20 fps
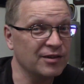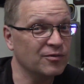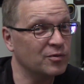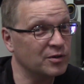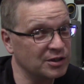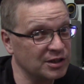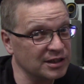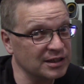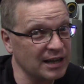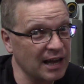
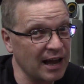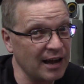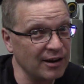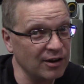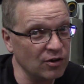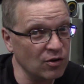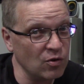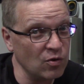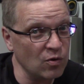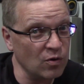which is kind
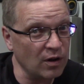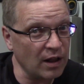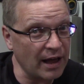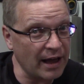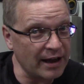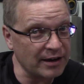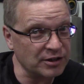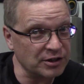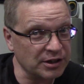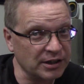of cool,
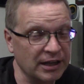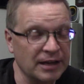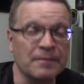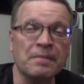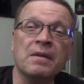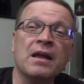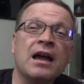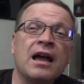actually.